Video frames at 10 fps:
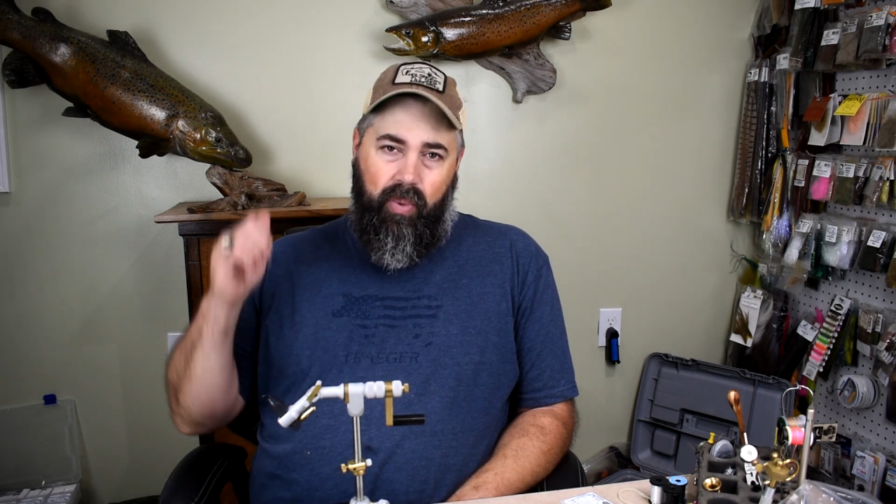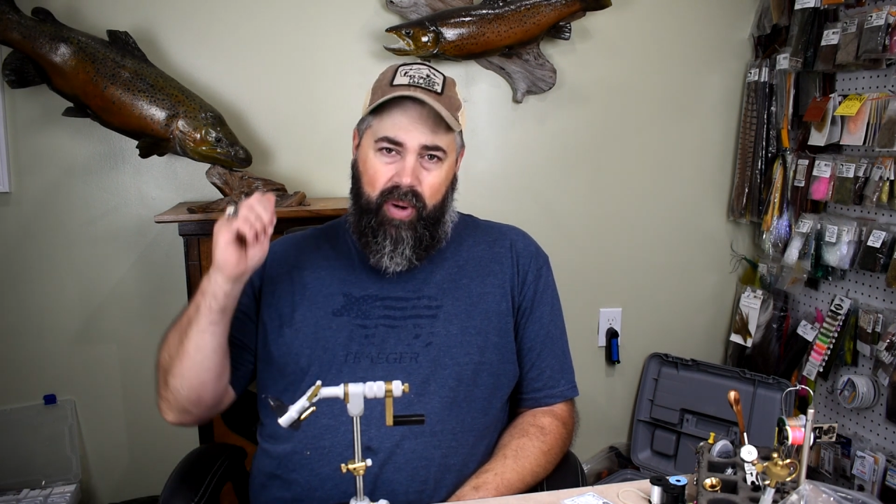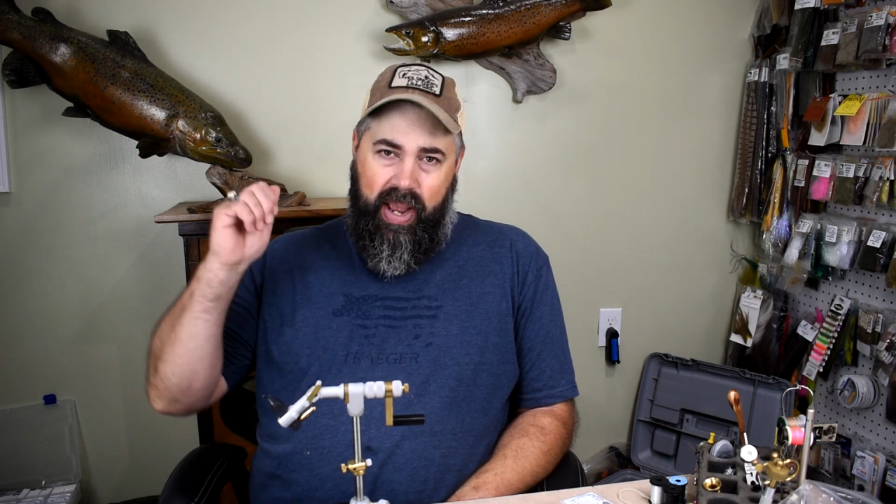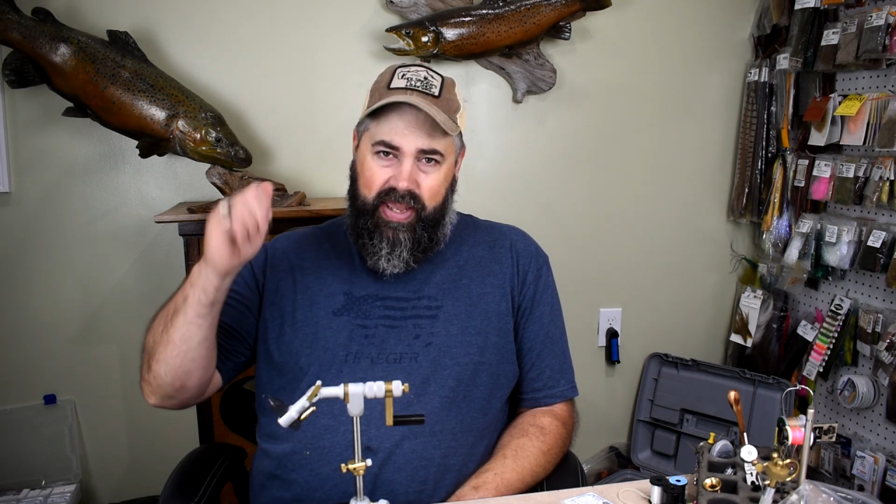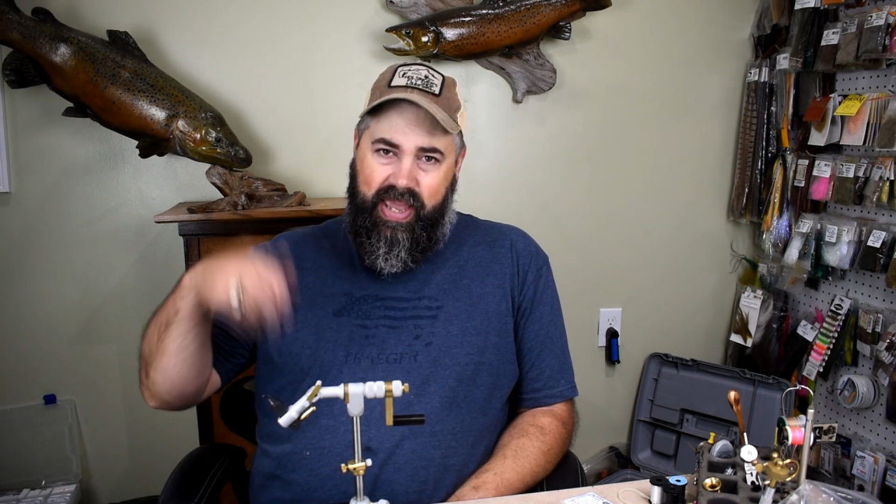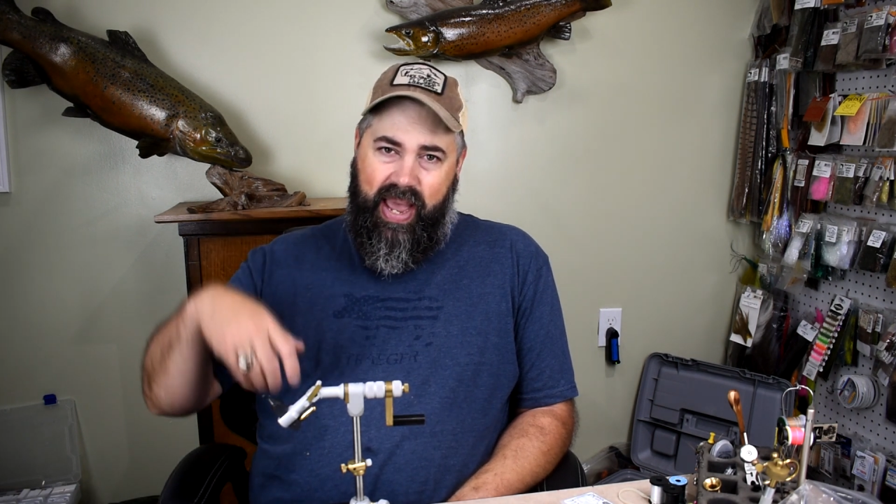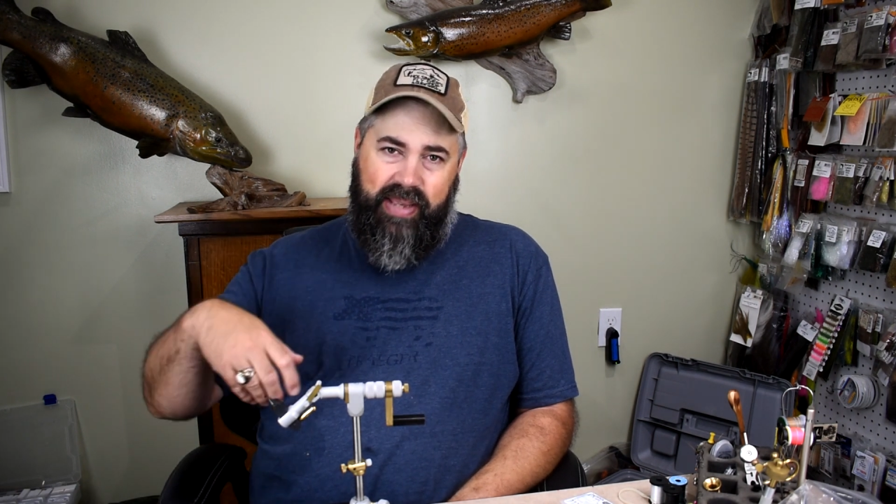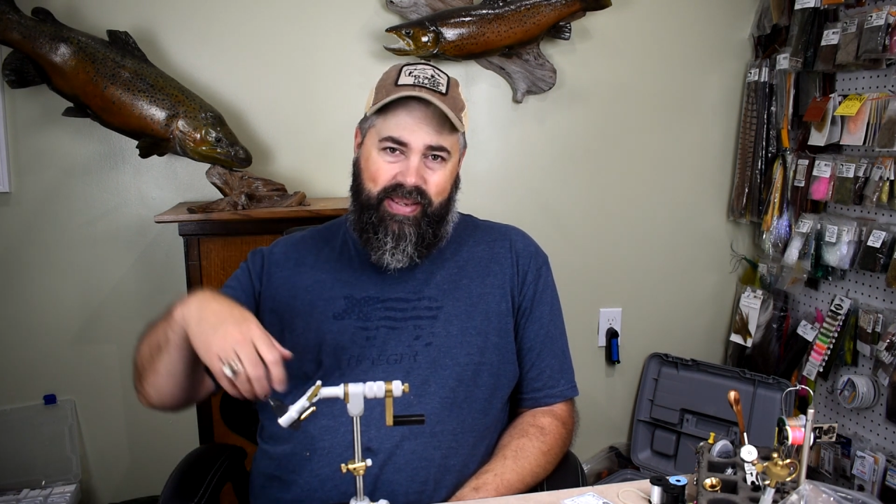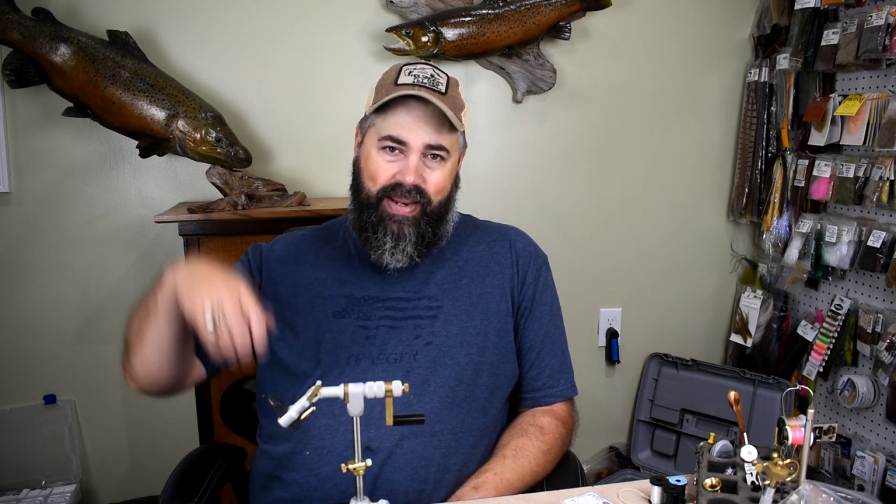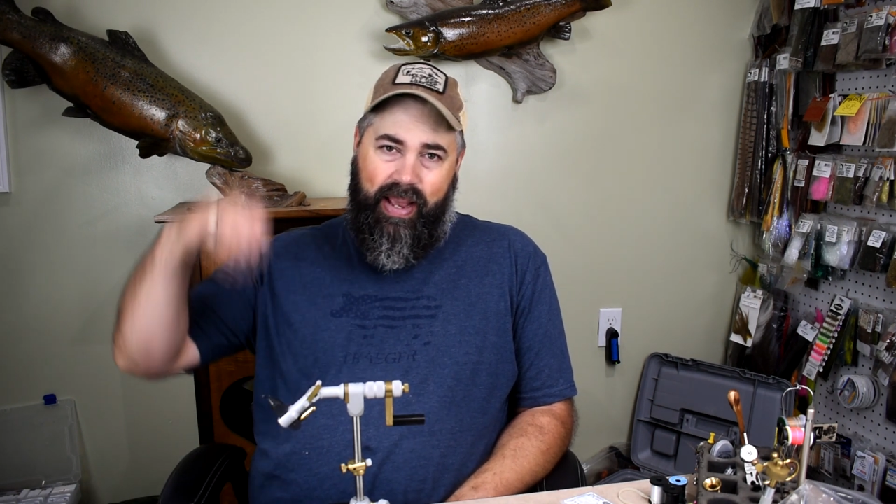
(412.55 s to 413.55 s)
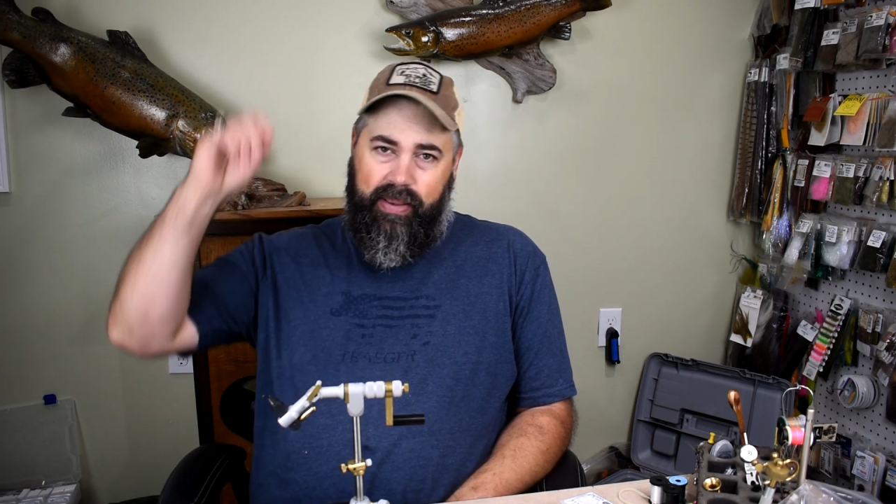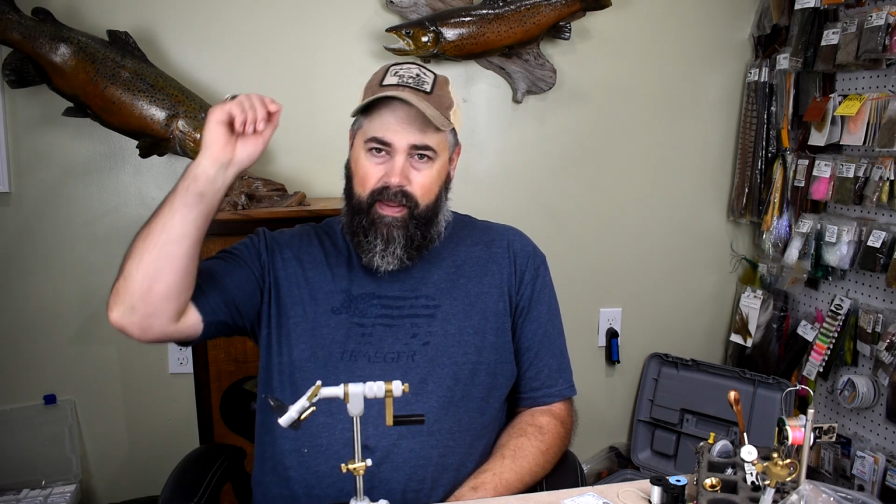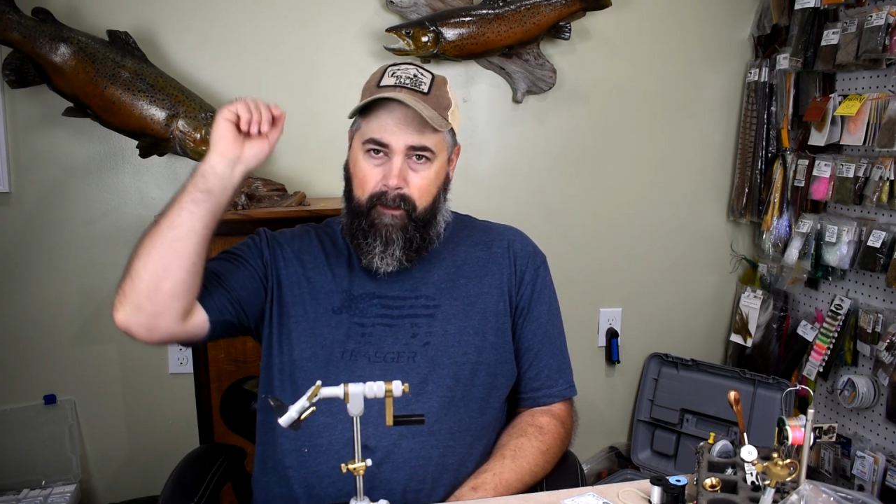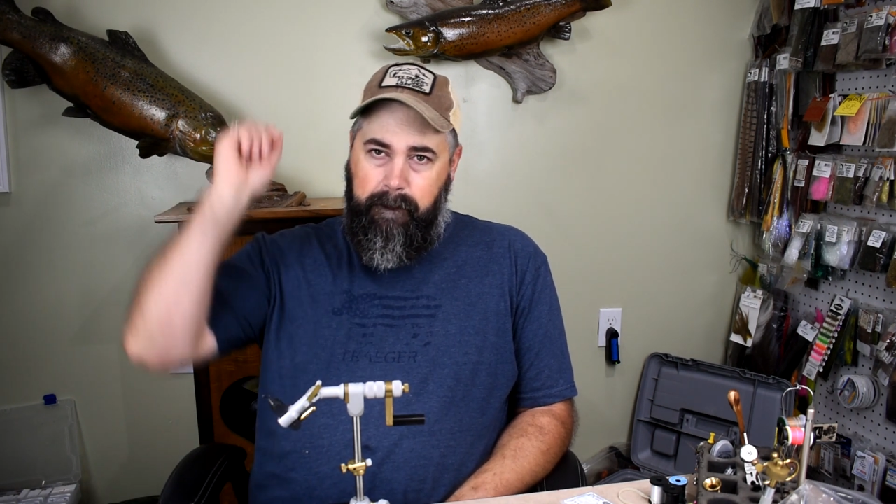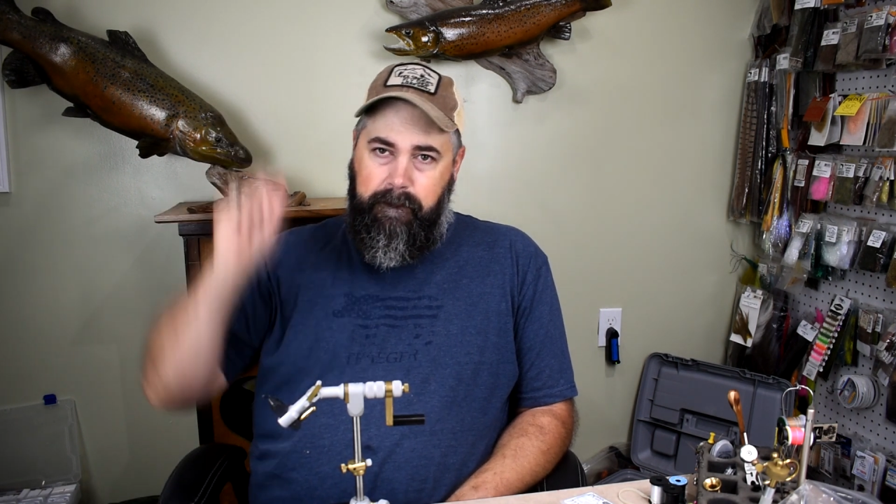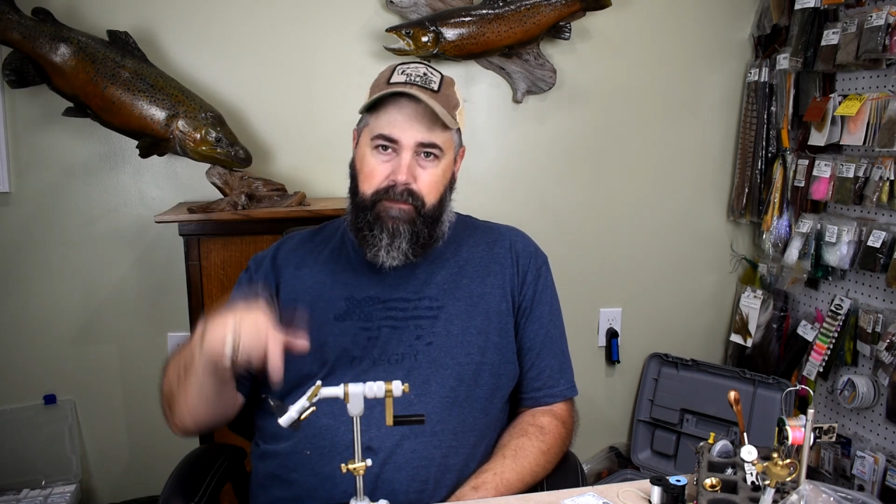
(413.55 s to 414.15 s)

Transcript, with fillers: when I cast it out there,